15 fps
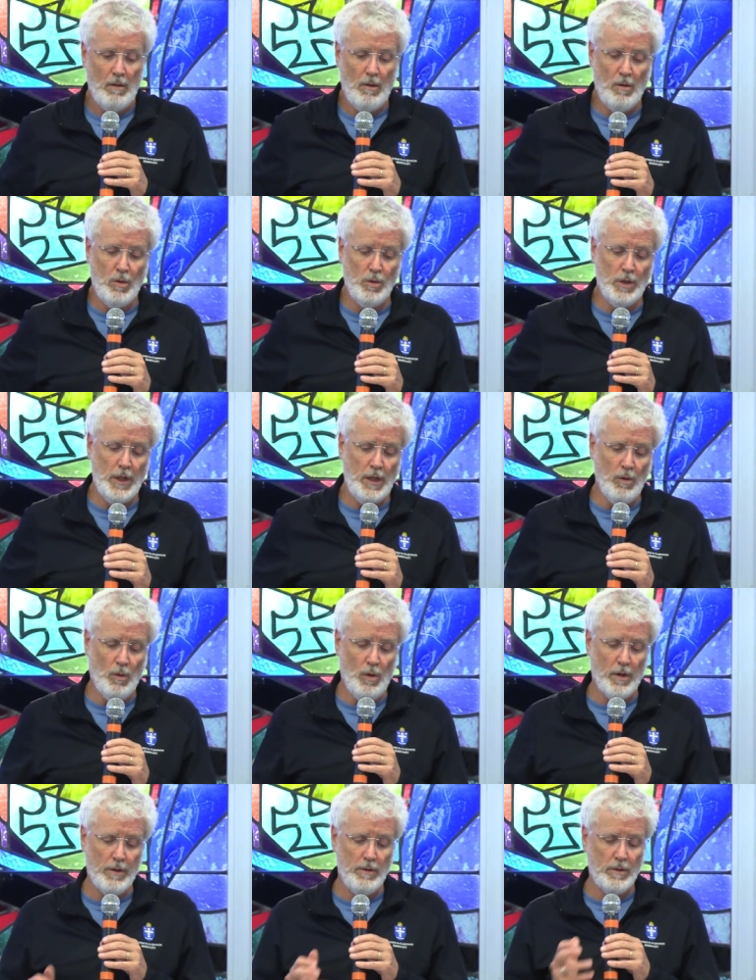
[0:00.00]
Holy
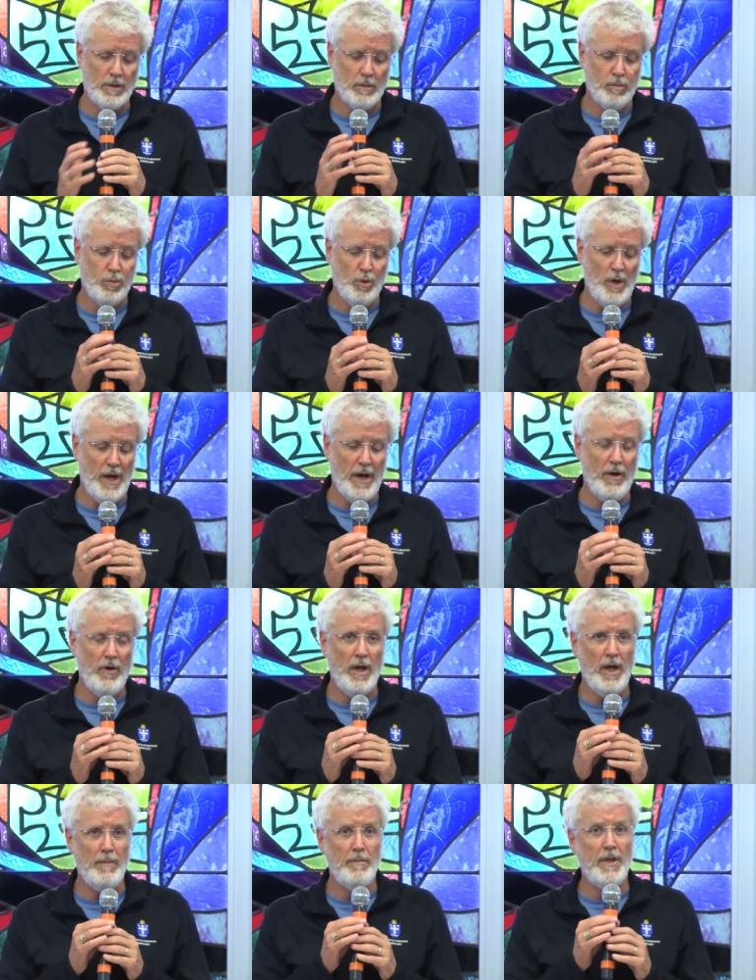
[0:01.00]
Orders,
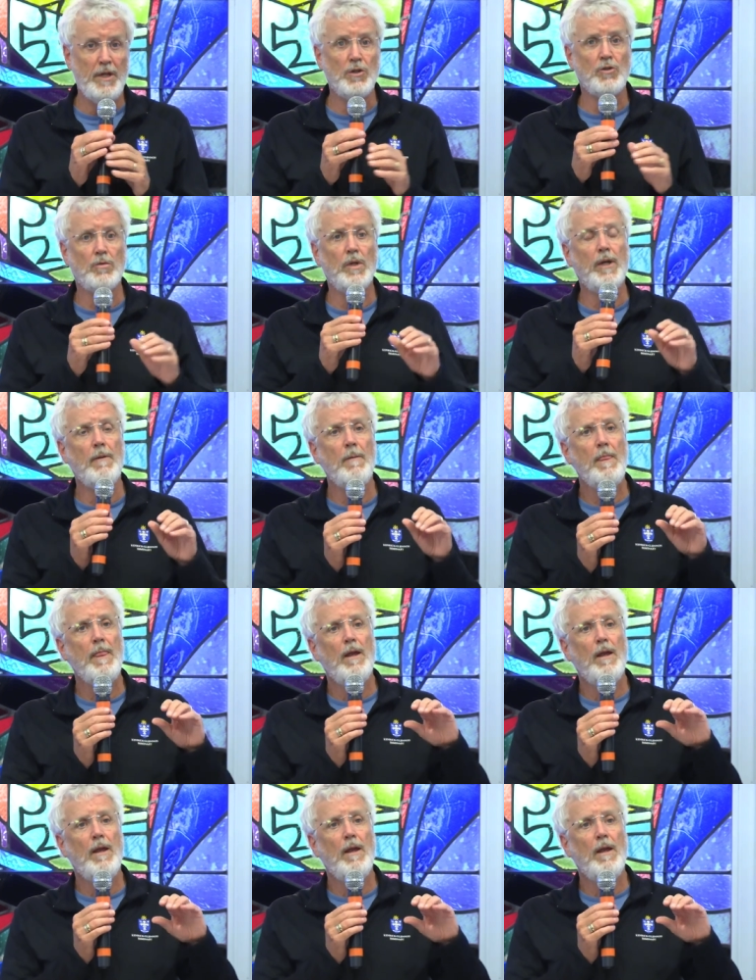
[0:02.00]
Prayer, and Ministry.